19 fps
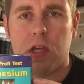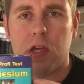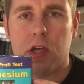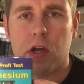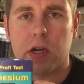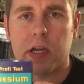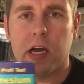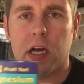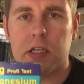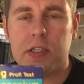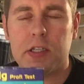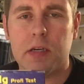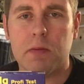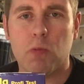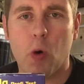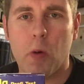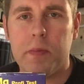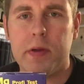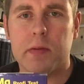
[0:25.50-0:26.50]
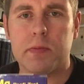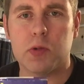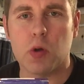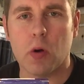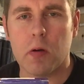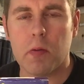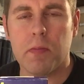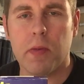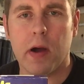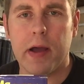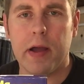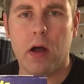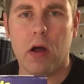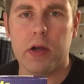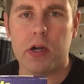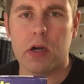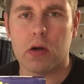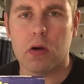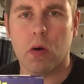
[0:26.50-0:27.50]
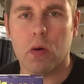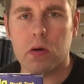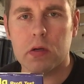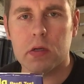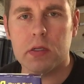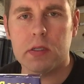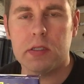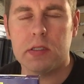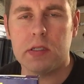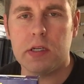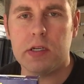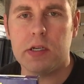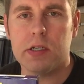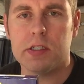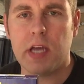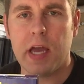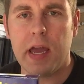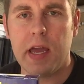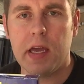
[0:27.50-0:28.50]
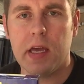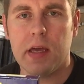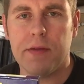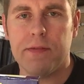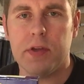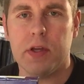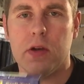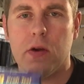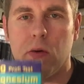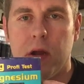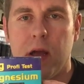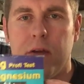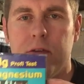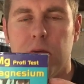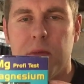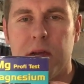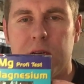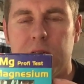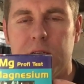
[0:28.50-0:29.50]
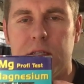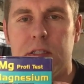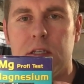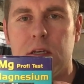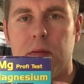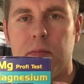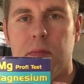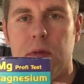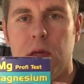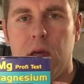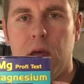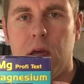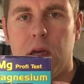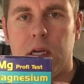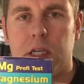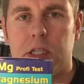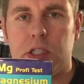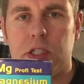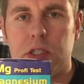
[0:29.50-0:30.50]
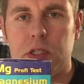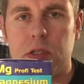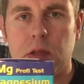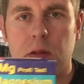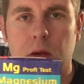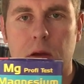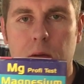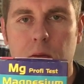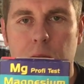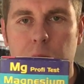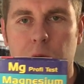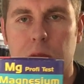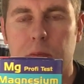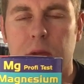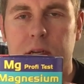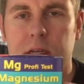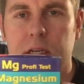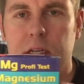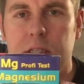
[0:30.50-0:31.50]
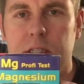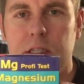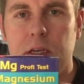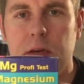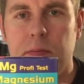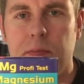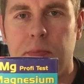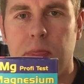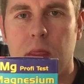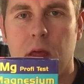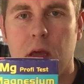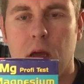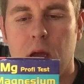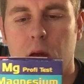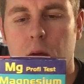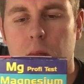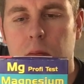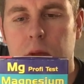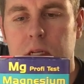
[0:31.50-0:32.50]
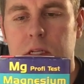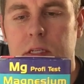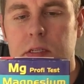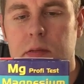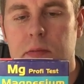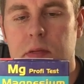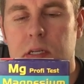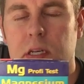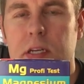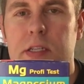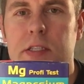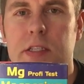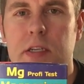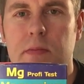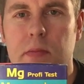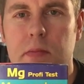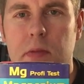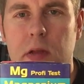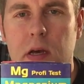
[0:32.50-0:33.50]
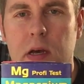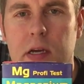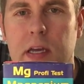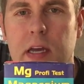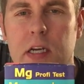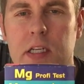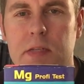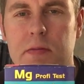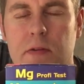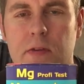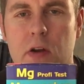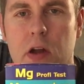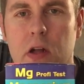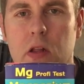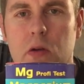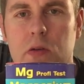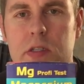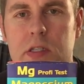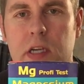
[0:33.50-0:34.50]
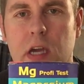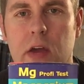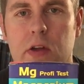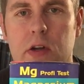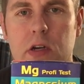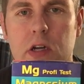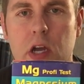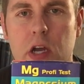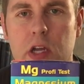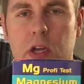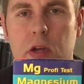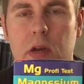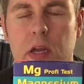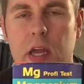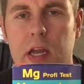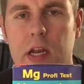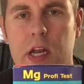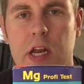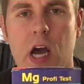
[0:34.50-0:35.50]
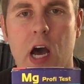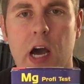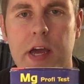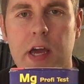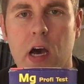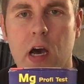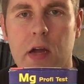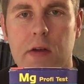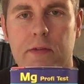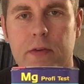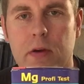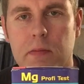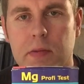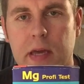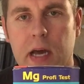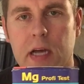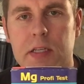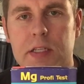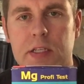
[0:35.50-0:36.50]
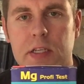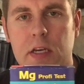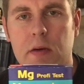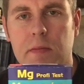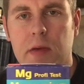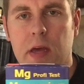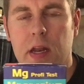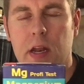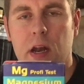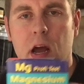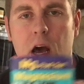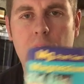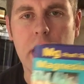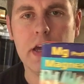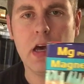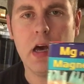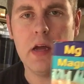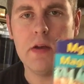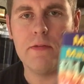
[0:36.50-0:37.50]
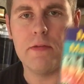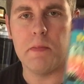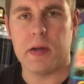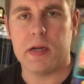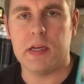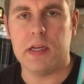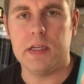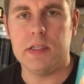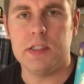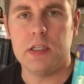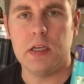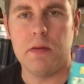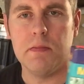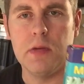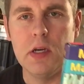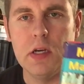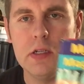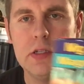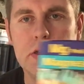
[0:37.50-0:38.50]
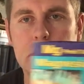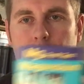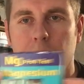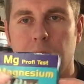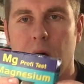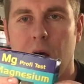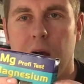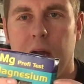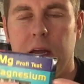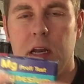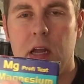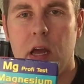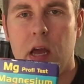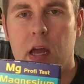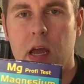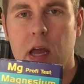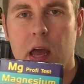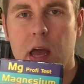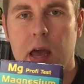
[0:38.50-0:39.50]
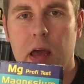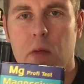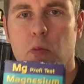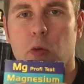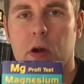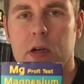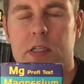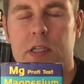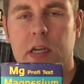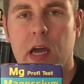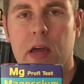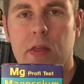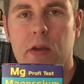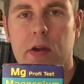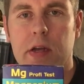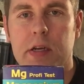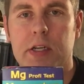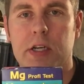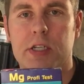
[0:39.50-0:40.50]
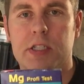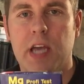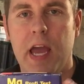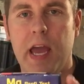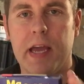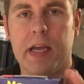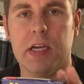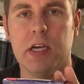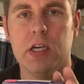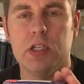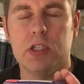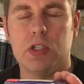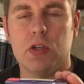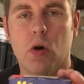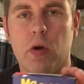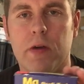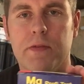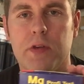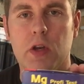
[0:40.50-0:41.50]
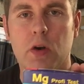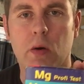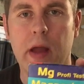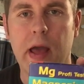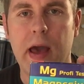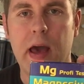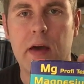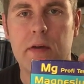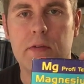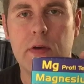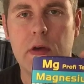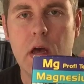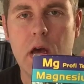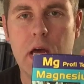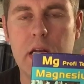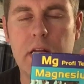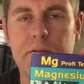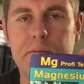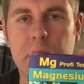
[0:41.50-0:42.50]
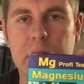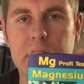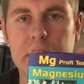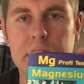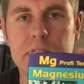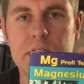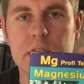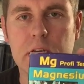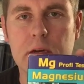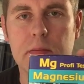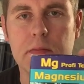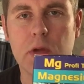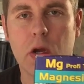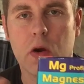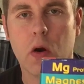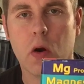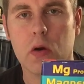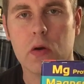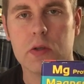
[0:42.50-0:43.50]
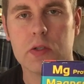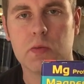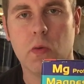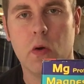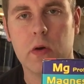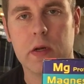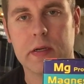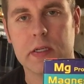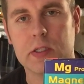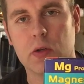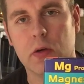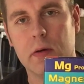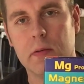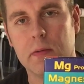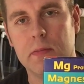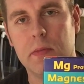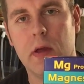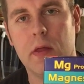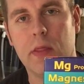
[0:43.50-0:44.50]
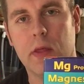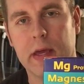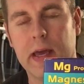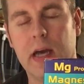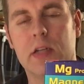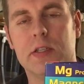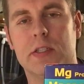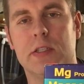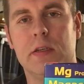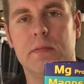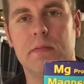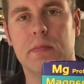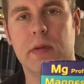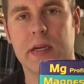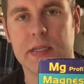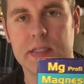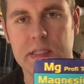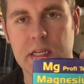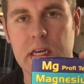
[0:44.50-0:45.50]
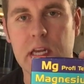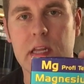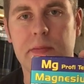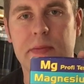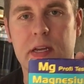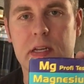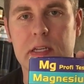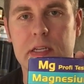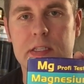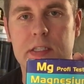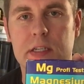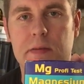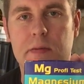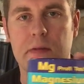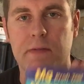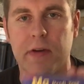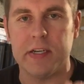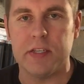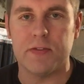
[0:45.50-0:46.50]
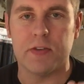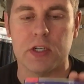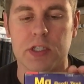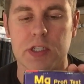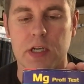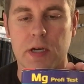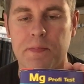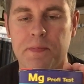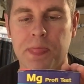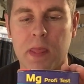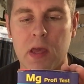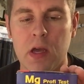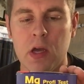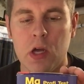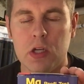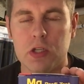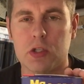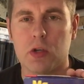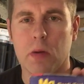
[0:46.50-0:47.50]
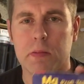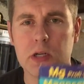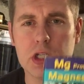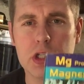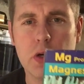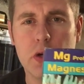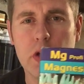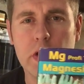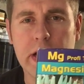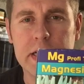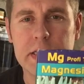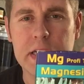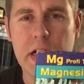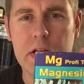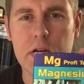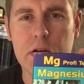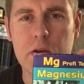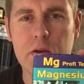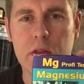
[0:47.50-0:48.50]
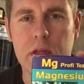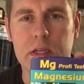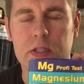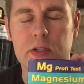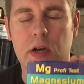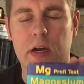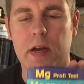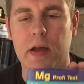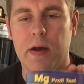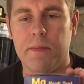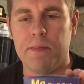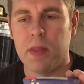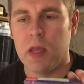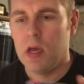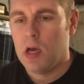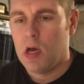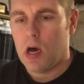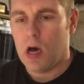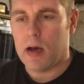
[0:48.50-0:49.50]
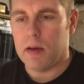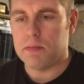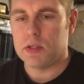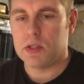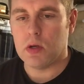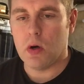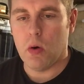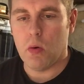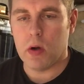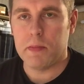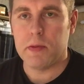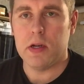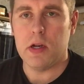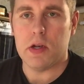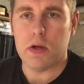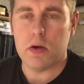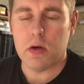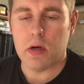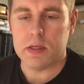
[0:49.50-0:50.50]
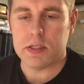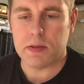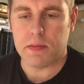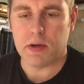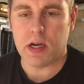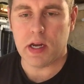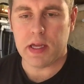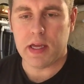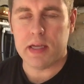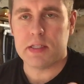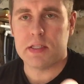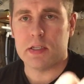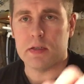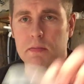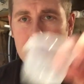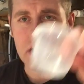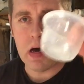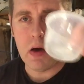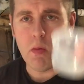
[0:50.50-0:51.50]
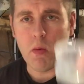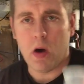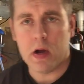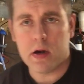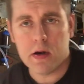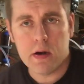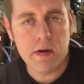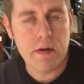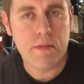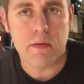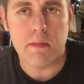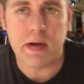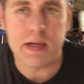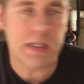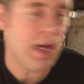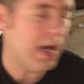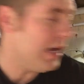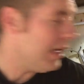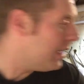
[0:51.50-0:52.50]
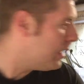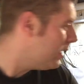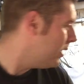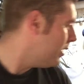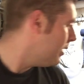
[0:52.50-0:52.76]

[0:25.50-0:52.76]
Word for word: your calcium won't be absorbed by all your corals in your tank if you don't have your magnesium. Because you, with magnesium, magnesium and uh, calcium are very close together. You need an ion from calcium and an ion from magnesium to combine and work together in your tank. So if you don't have enough magnesium, your corals won't absorb the calcium because they need the magnesium and vice versa. So I'm gonna show you guys how to do this right now. Um, so what I'm gonna do is I'm gonna get some uh, water from my tank.